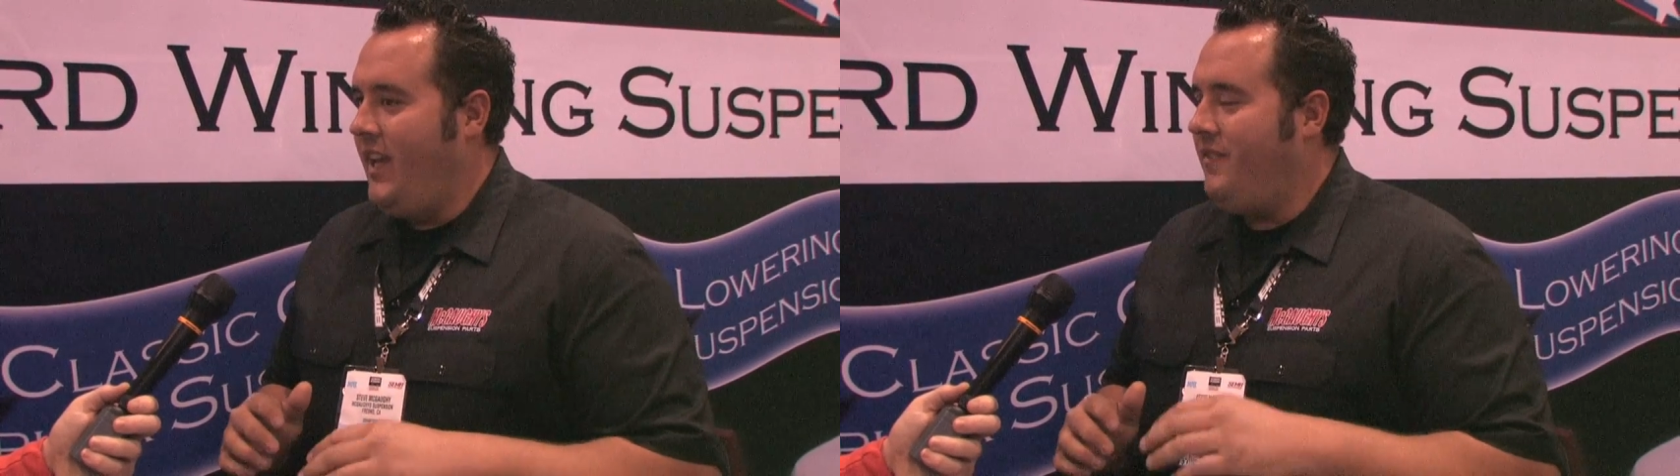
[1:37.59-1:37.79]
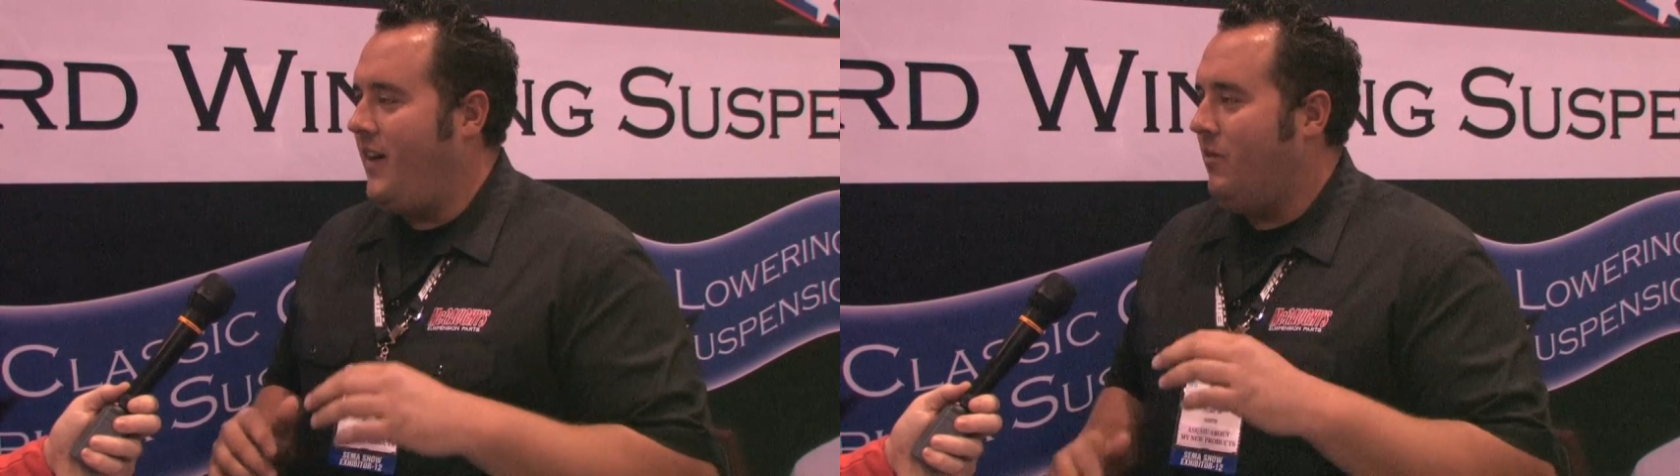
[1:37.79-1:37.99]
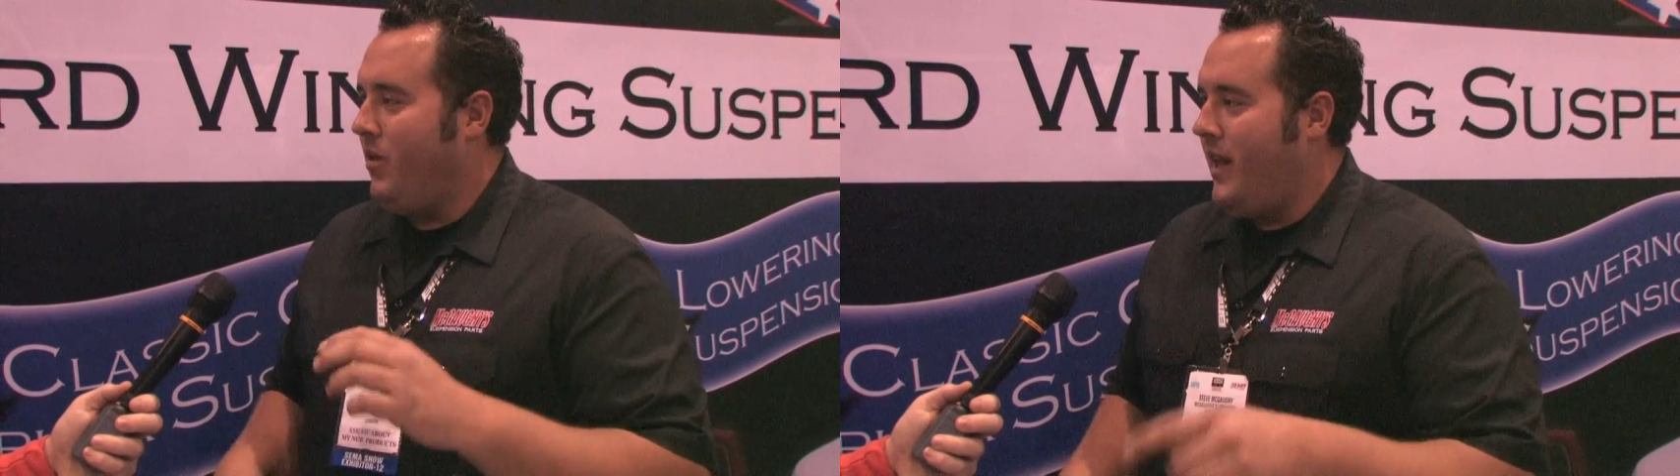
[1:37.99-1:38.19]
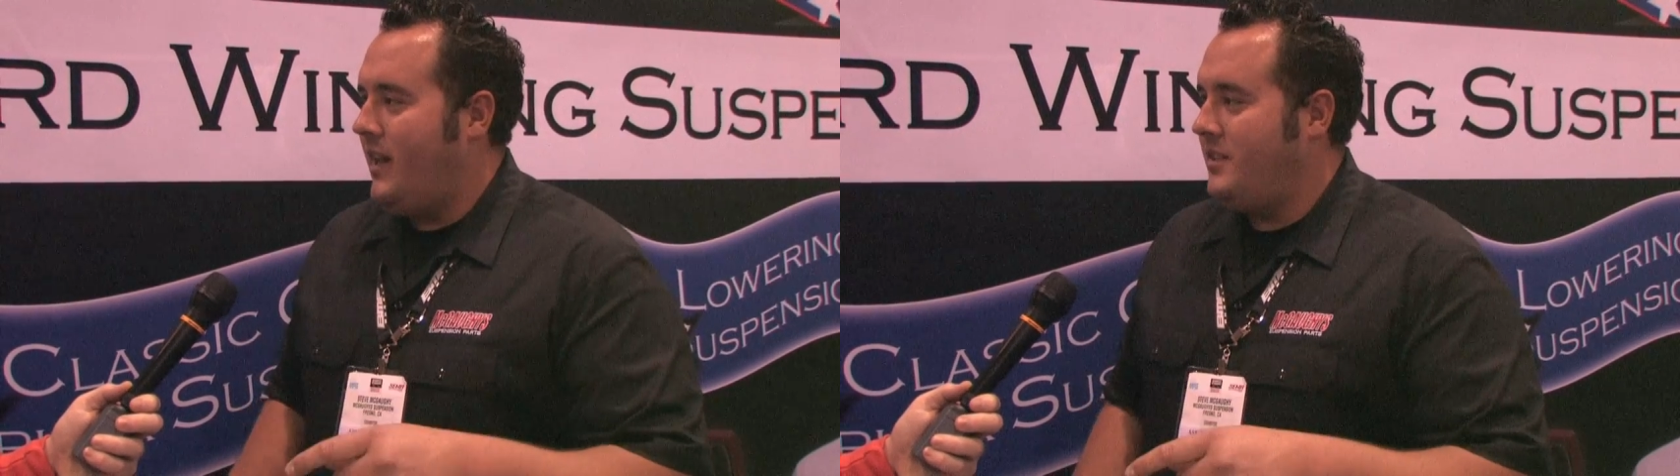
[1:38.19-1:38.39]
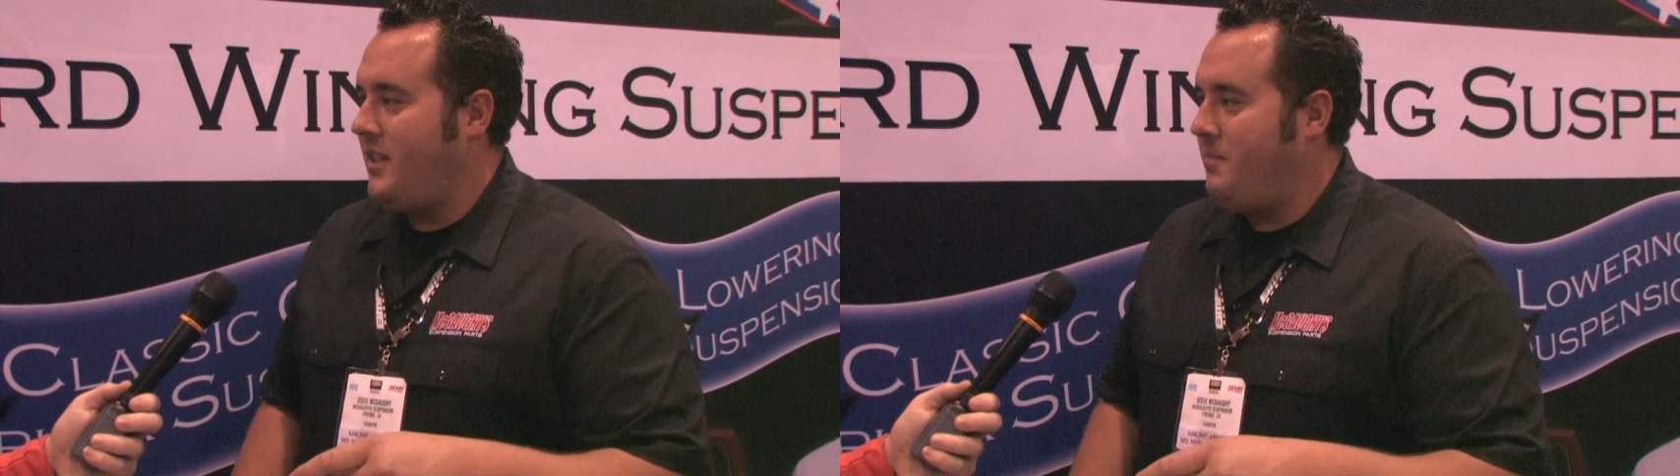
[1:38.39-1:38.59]
if I run
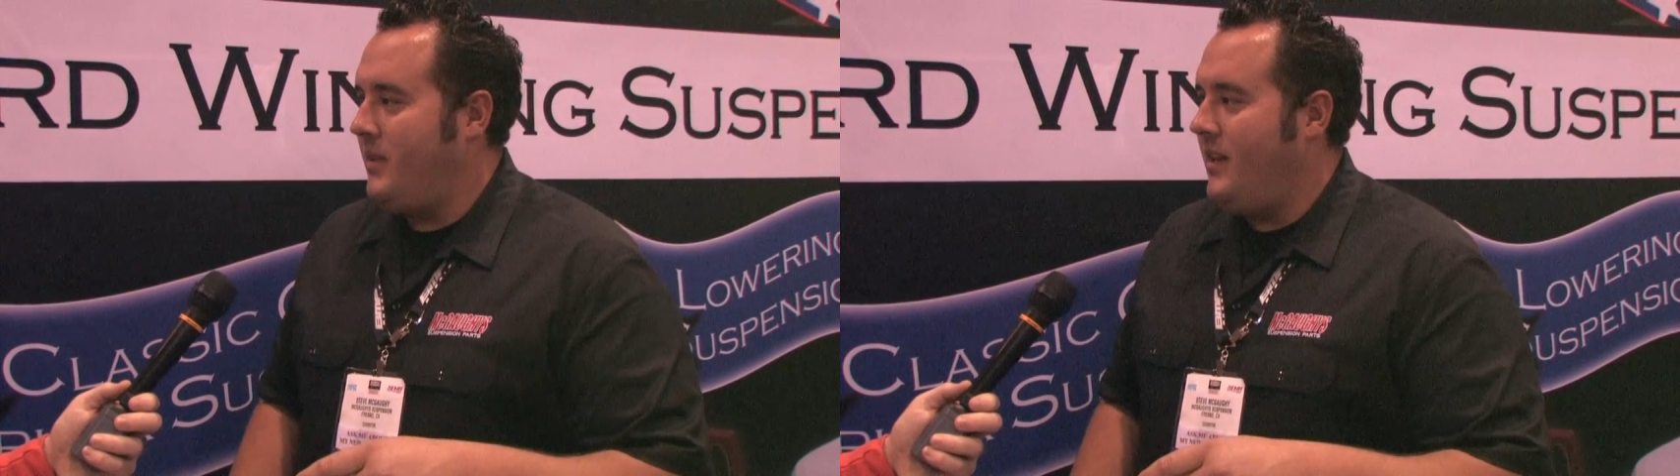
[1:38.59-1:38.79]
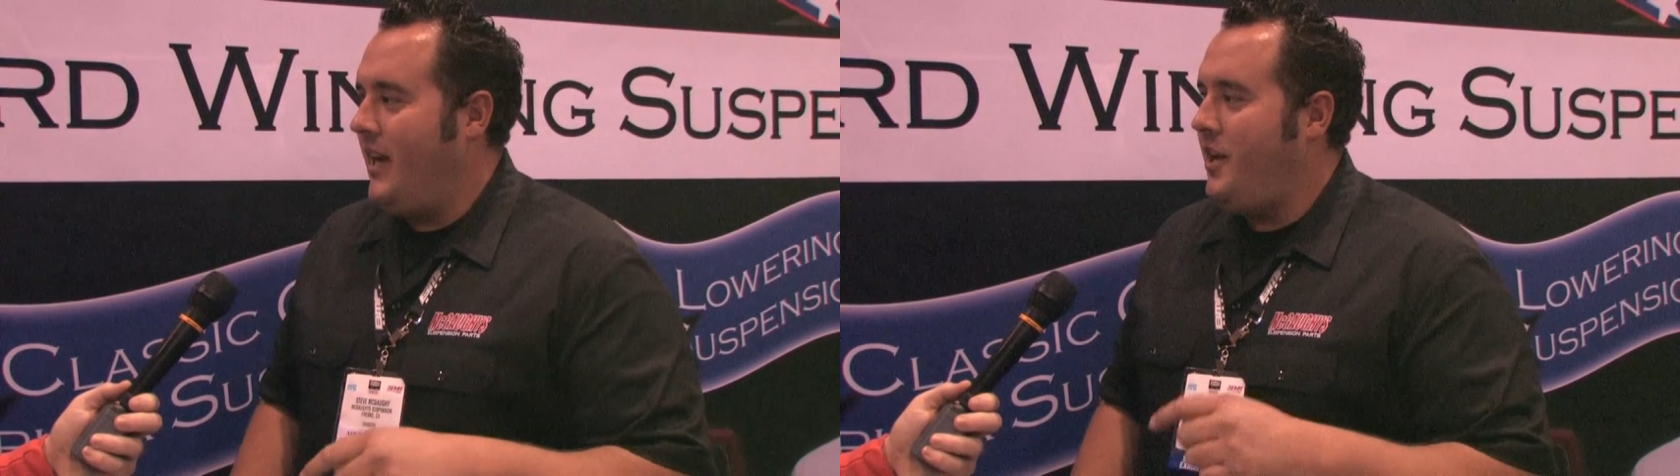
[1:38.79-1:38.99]
out of something,